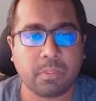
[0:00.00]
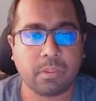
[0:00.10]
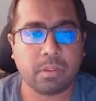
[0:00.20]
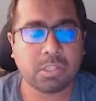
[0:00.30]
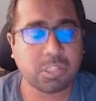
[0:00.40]

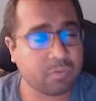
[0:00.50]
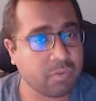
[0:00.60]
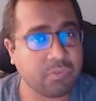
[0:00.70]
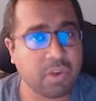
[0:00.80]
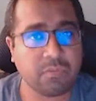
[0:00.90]

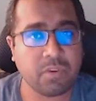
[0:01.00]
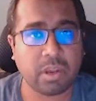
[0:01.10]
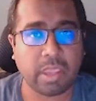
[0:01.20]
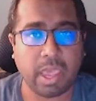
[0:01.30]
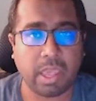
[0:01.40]
software
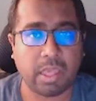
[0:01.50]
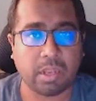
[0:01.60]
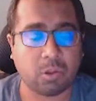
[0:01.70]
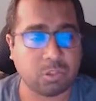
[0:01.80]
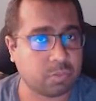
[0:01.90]
framework and
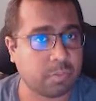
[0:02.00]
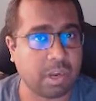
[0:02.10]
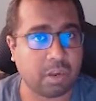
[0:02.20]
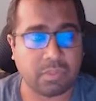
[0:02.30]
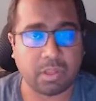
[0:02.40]
also
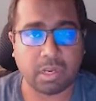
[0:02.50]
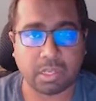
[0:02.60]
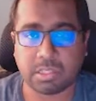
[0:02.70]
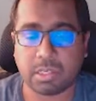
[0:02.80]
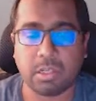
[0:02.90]
part of the
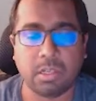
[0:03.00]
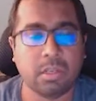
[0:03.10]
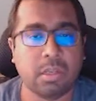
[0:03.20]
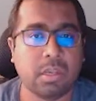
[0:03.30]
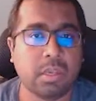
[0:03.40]
Linux kernel.
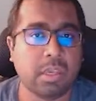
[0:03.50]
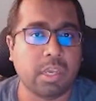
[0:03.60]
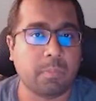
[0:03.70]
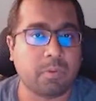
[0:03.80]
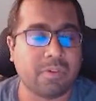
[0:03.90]

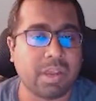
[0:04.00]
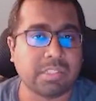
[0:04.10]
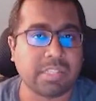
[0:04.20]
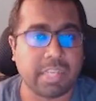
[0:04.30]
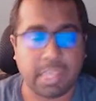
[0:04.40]
It
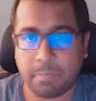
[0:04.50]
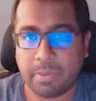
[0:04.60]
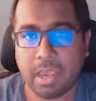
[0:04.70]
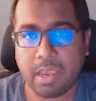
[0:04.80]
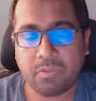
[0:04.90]
provides an
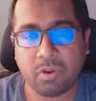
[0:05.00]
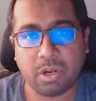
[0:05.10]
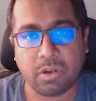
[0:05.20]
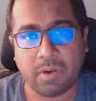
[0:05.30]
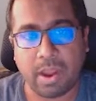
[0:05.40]
API for
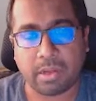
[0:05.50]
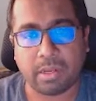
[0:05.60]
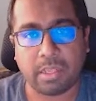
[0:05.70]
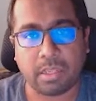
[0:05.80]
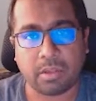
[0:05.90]

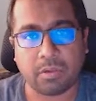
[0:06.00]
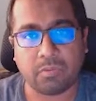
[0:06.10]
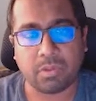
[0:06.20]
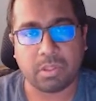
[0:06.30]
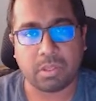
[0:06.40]
interacting
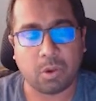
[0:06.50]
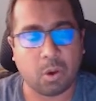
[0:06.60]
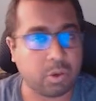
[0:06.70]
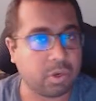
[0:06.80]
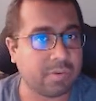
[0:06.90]
with the
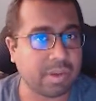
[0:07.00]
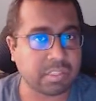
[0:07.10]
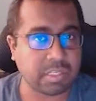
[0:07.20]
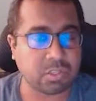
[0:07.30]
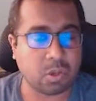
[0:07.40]
audio
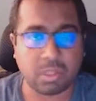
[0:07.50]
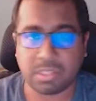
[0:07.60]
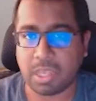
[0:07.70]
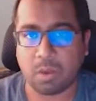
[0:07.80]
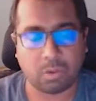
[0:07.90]
devices or the
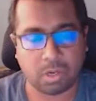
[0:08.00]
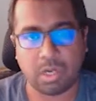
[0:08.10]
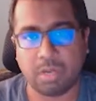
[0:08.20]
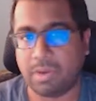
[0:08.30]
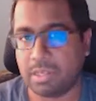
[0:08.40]
sound card
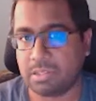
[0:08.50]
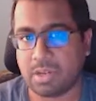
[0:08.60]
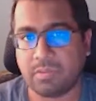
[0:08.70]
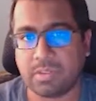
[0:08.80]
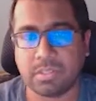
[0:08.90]
device
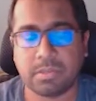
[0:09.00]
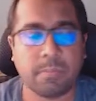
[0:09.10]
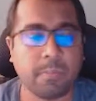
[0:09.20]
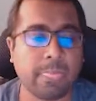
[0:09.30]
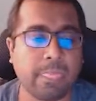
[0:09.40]
drivers.
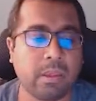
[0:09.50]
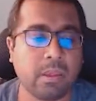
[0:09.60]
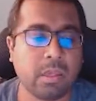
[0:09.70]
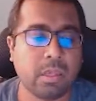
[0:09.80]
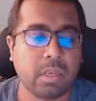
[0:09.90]

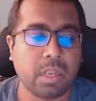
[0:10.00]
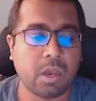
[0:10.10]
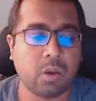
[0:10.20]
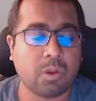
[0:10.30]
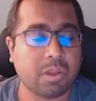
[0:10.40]

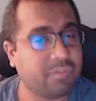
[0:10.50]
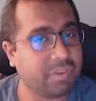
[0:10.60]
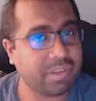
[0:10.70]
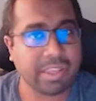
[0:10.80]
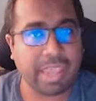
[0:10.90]
Now,
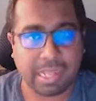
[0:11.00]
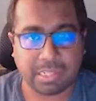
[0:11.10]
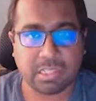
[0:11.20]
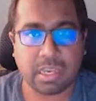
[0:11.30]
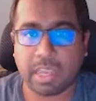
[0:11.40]
configuring
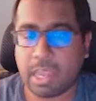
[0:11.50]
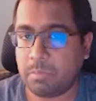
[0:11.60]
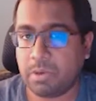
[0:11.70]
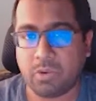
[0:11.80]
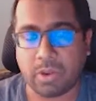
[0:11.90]
LCA can
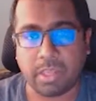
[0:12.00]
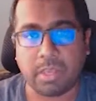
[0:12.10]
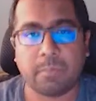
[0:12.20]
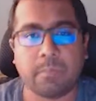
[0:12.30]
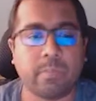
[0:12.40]
be
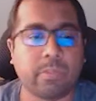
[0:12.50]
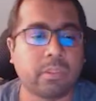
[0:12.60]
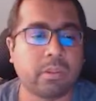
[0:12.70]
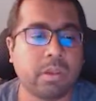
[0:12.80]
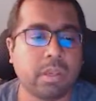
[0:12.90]
tricky.
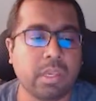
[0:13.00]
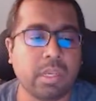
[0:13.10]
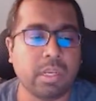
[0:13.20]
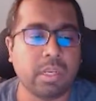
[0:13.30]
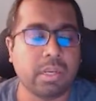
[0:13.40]

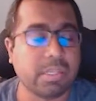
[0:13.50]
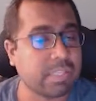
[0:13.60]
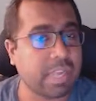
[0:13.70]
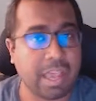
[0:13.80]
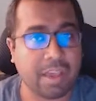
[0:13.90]
It
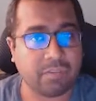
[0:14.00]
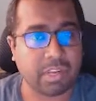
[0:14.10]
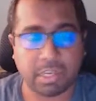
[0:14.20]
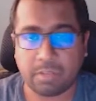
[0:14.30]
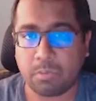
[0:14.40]
doesn't have
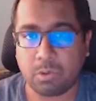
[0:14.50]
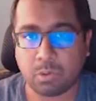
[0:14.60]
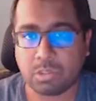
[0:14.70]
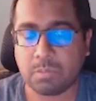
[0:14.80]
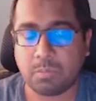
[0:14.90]
native
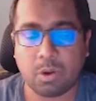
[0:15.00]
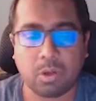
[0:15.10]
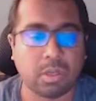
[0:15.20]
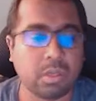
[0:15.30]
Bluetooth support.